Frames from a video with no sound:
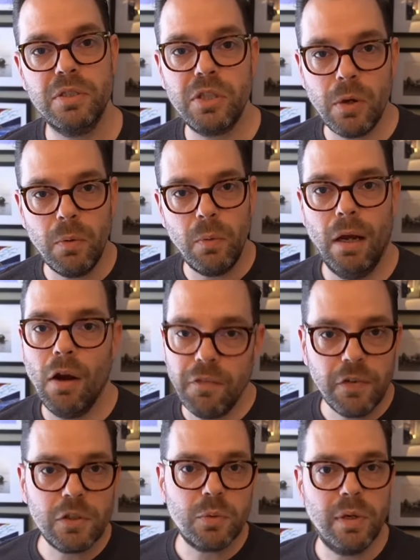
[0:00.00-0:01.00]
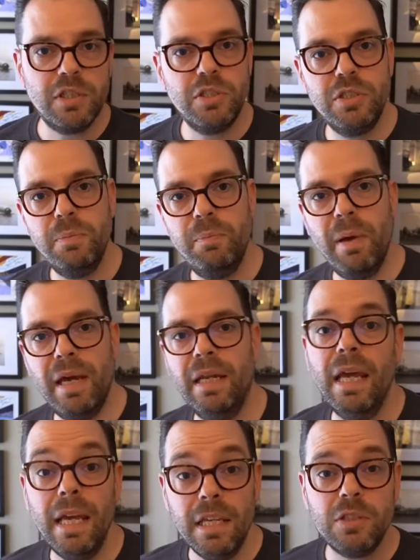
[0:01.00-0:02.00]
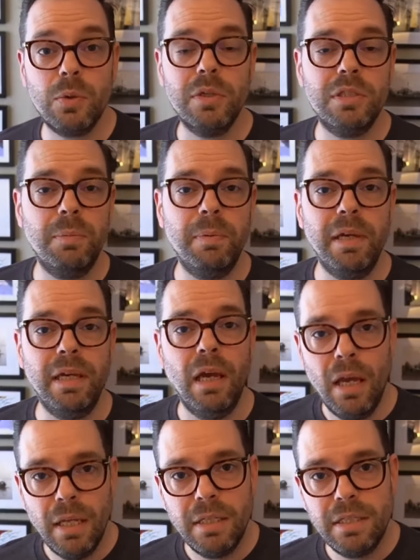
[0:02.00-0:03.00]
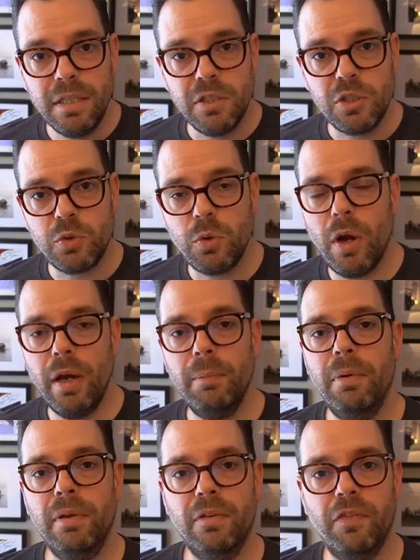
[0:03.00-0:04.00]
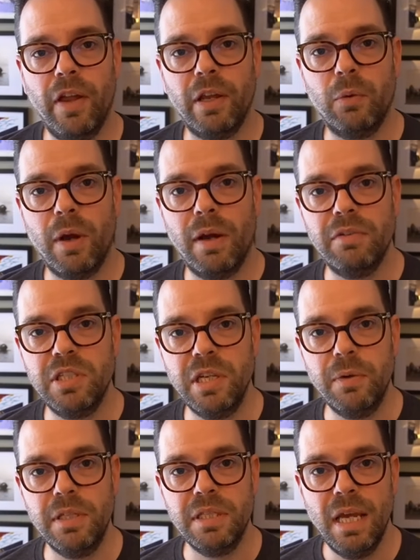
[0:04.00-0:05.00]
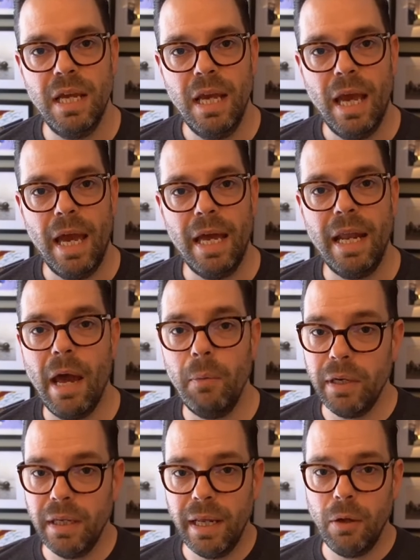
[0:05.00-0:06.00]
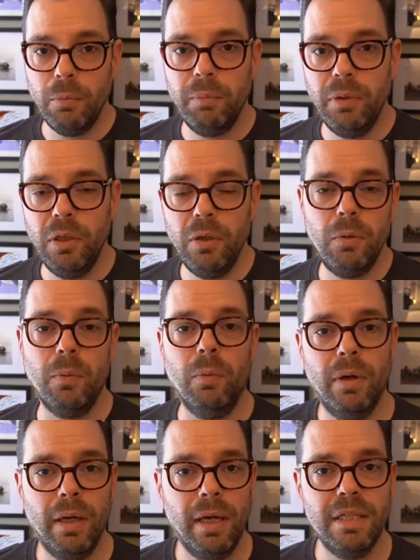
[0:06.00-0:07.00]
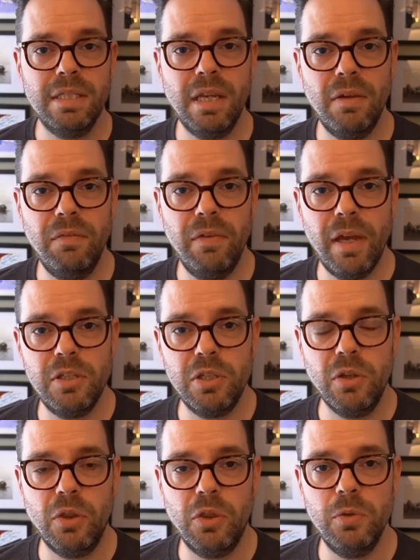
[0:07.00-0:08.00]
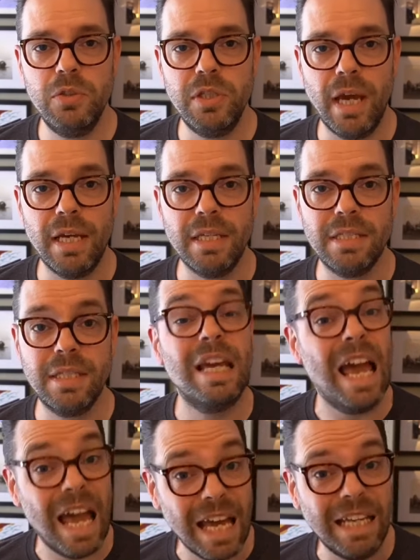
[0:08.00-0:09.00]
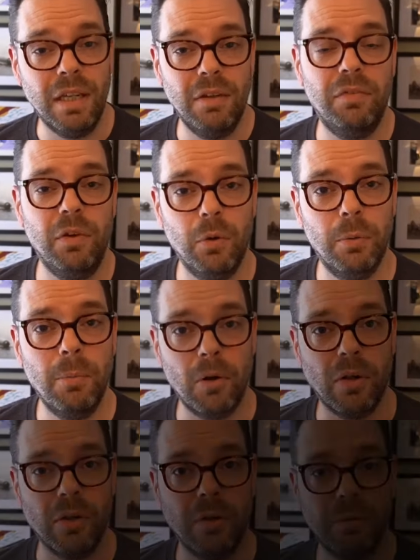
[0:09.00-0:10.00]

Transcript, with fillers: So our first question to Ben is going to be to describe the Flightcraft series and how it can help you as an aviation enthusiast and if you're a modeler.